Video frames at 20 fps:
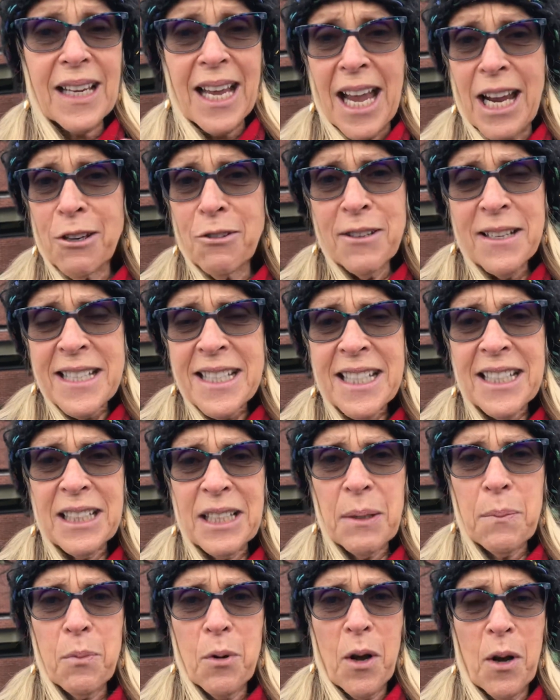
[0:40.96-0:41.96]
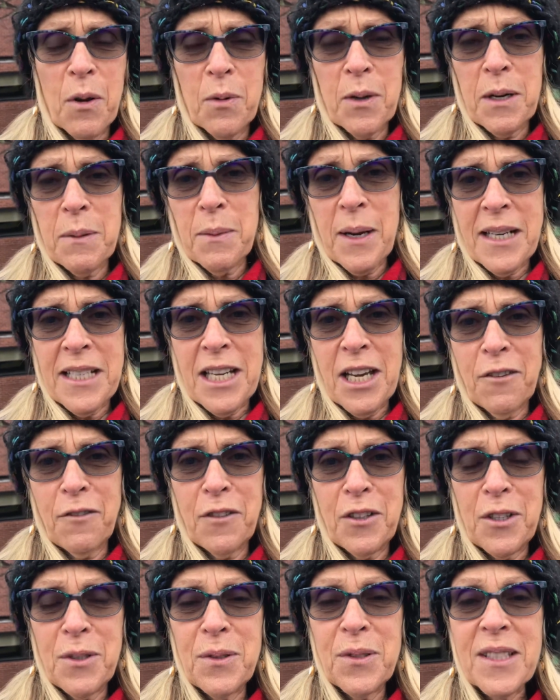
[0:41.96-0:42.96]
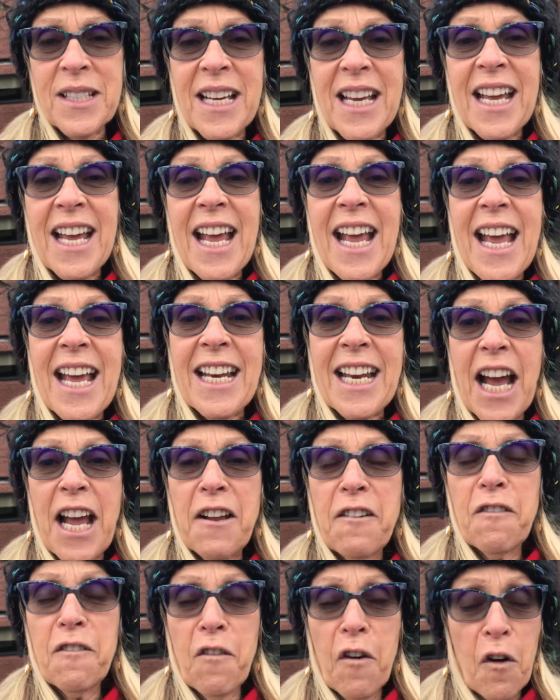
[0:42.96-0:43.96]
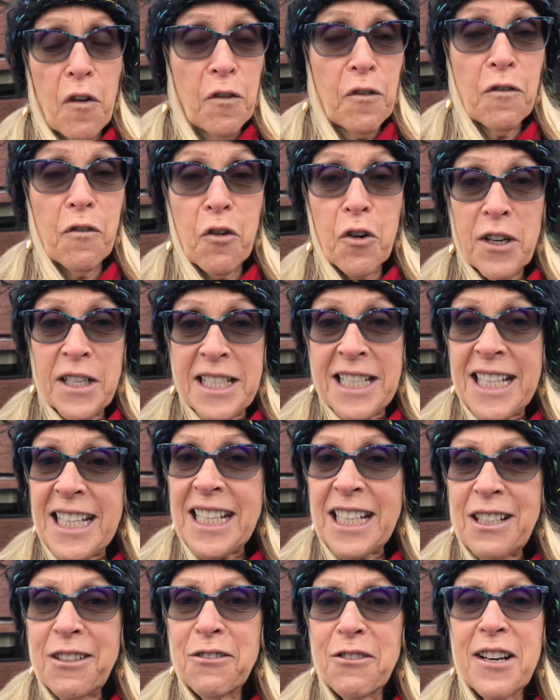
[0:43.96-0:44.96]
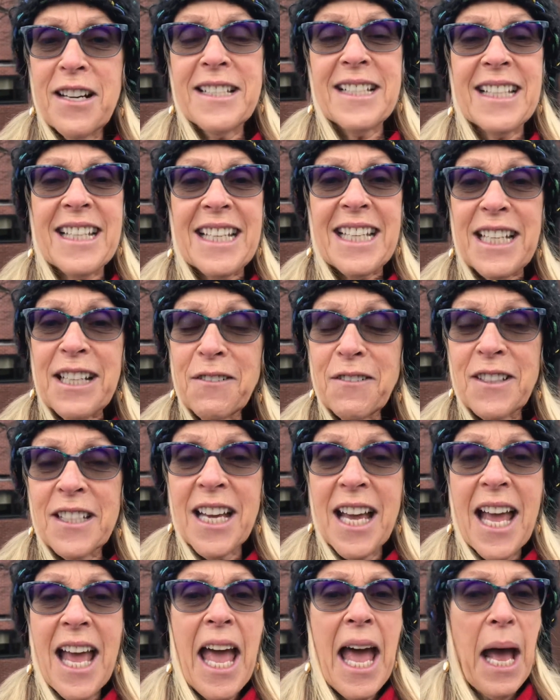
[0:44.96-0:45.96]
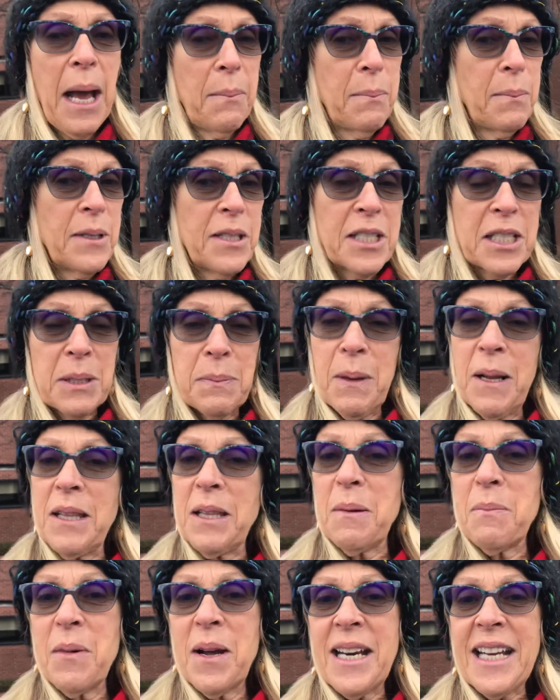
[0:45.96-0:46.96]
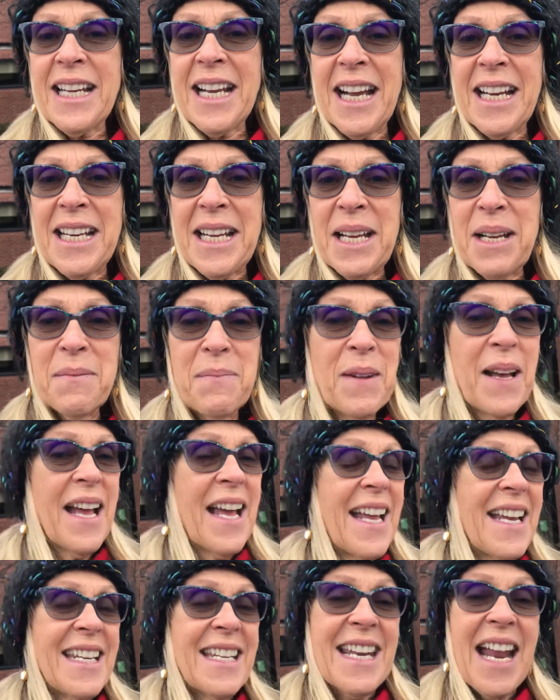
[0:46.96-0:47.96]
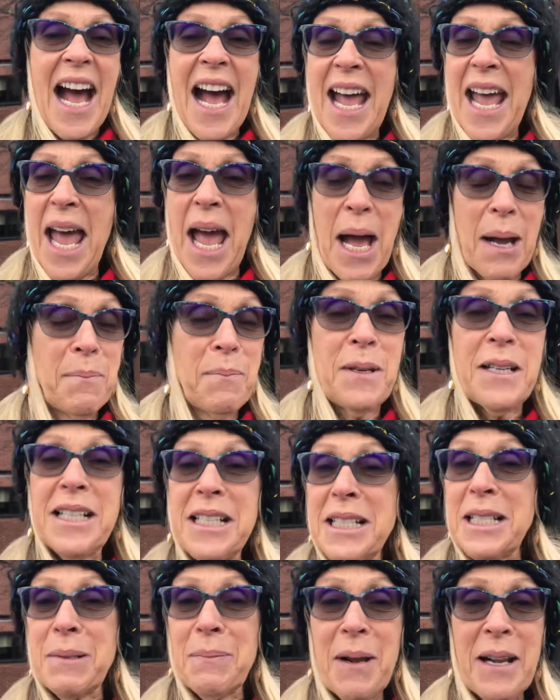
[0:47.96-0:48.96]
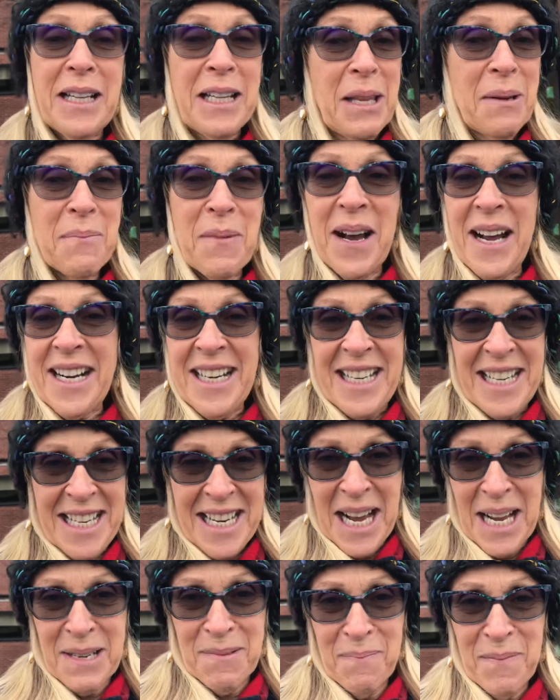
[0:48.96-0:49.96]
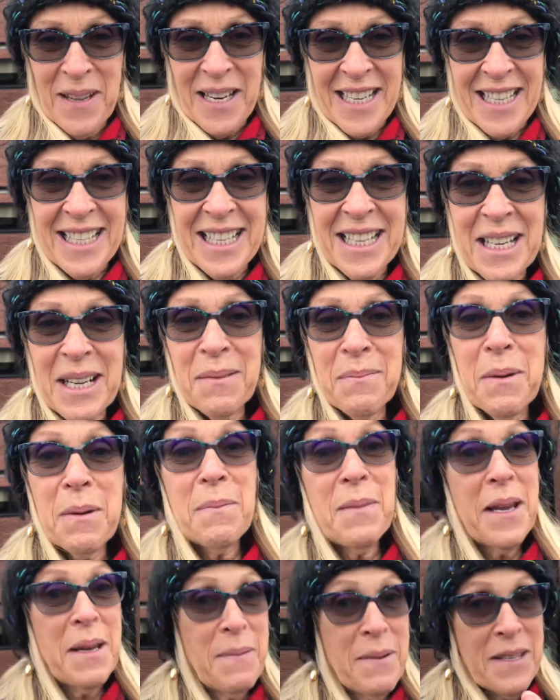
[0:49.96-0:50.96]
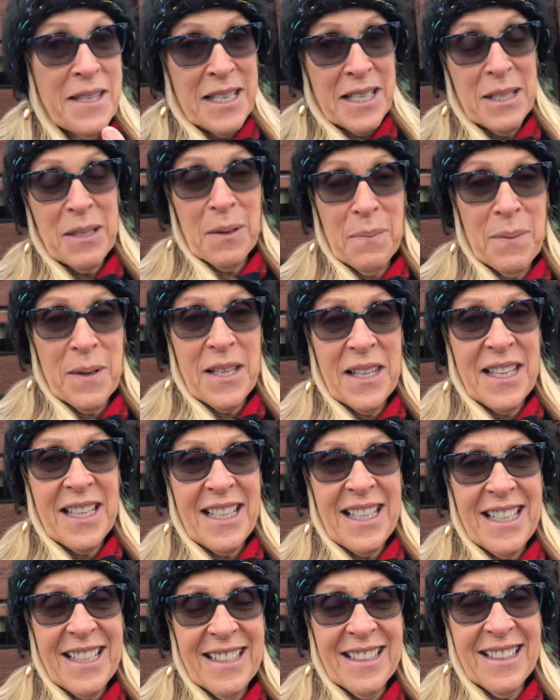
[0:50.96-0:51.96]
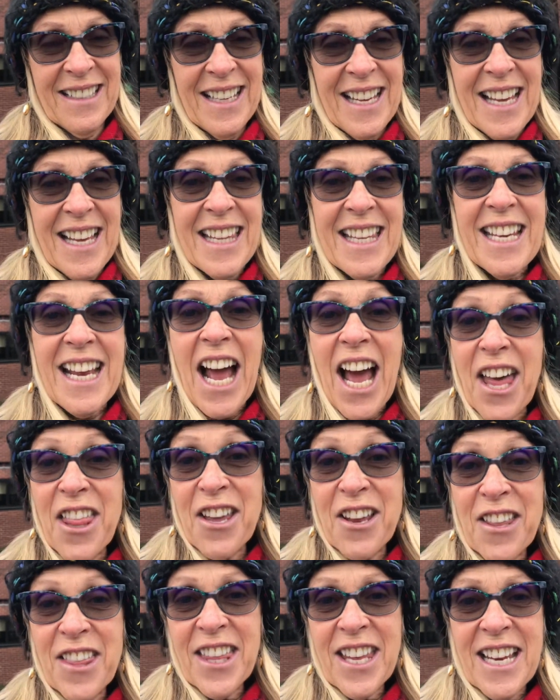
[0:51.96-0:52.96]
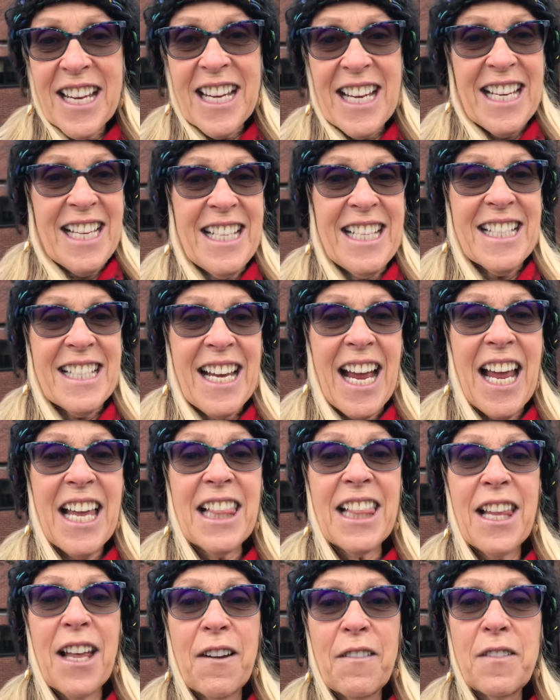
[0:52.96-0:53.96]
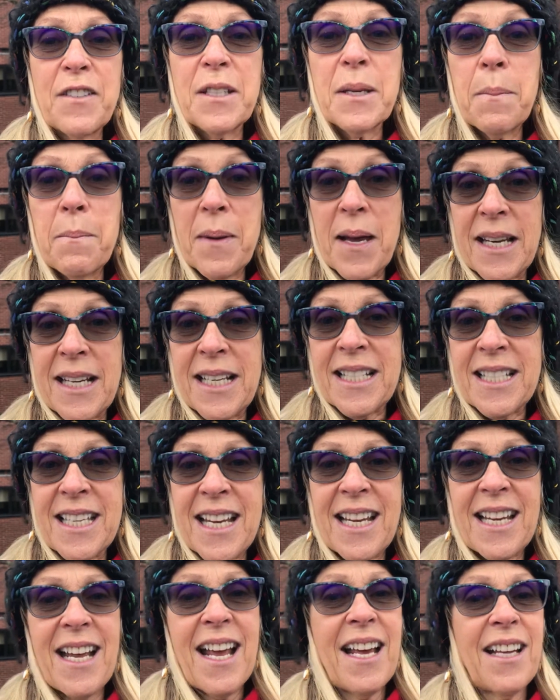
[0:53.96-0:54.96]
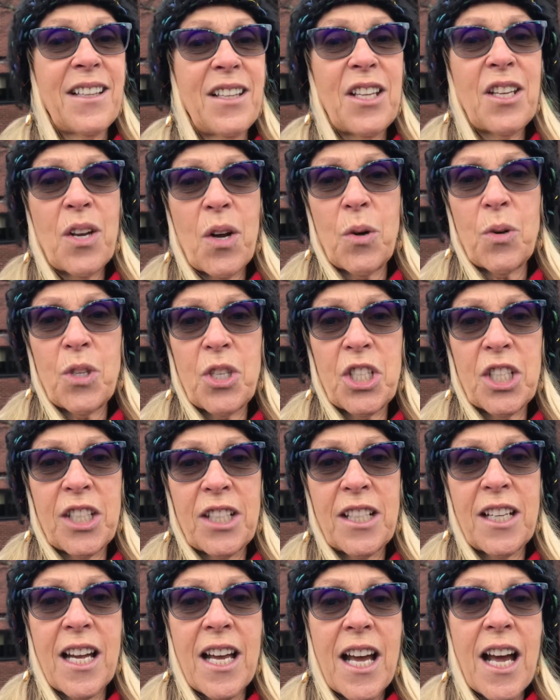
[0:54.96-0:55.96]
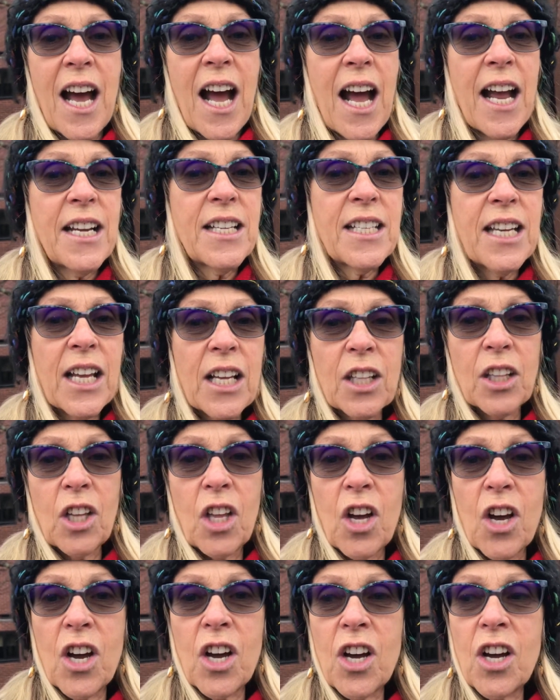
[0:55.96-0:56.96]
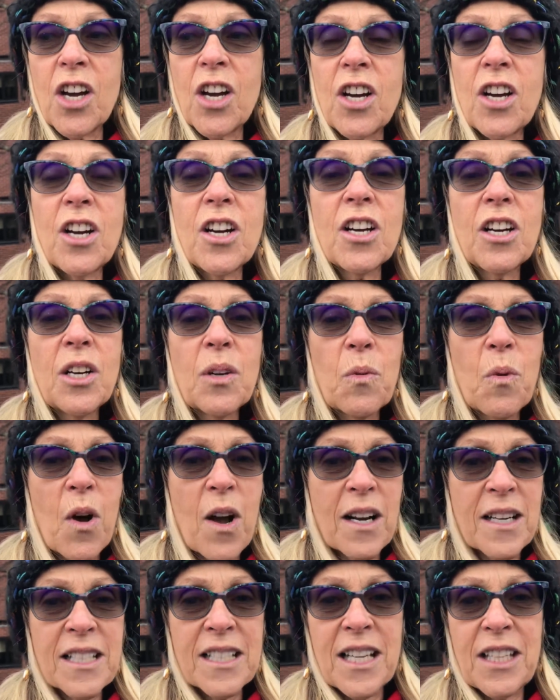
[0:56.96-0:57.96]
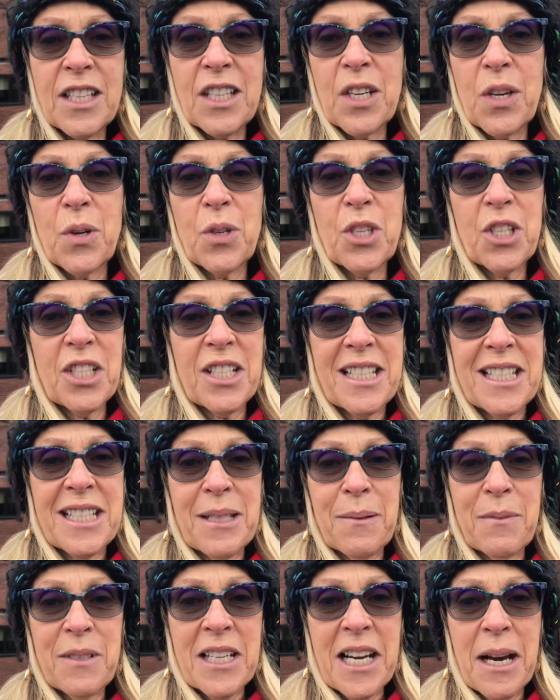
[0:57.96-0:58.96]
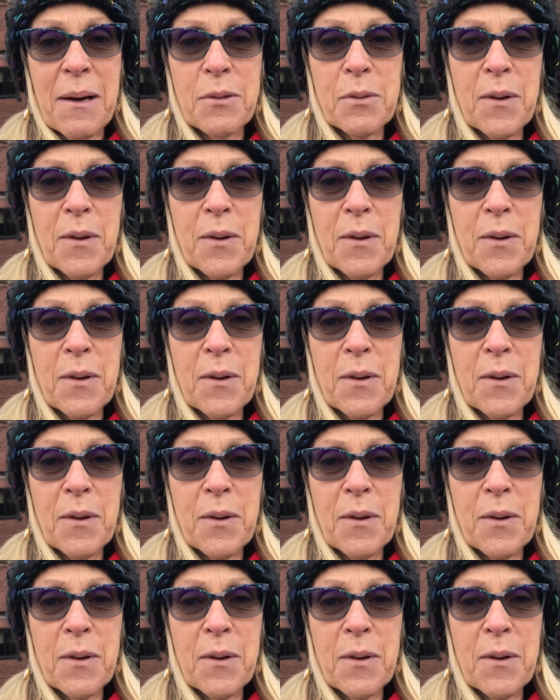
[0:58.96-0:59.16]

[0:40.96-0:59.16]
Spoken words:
I recently bought one of my nephews an iPhone 14 as a gift. Happy to spend the money on him. Not happy to spend the money on me, but maybe this will be the year. The other thing is I love to meditate at the ocean. I take long walks on the ocean sometimes.